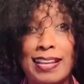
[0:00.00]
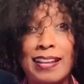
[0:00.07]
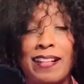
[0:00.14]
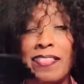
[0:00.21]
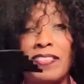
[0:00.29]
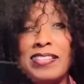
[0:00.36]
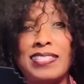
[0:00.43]

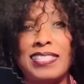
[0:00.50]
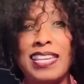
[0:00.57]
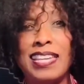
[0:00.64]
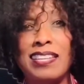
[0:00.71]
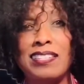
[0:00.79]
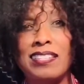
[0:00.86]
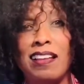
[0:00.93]
This thing
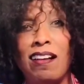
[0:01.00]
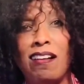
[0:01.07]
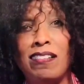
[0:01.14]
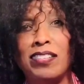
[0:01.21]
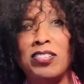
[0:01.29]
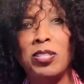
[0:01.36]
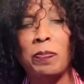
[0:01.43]
is called a
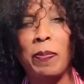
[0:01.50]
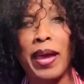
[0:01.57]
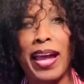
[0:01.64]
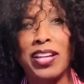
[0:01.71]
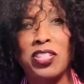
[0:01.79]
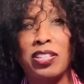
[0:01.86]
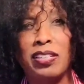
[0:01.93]

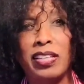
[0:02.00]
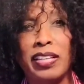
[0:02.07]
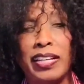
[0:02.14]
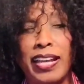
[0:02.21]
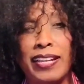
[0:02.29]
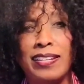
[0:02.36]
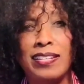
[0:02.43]
spatula,
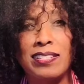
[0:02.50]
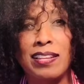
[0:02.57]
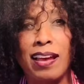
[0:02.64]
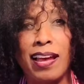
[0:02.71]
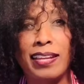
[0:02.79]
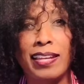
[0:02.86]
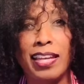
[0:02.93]
and this
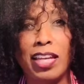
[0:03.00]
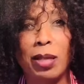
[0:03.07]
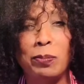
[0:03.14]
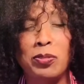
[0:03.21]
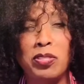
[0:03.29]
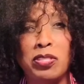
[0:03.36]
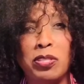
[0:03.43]
kind of
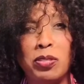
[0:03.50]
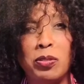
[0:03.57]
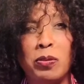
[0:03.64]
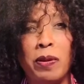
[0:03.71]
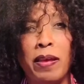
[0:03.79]
helps to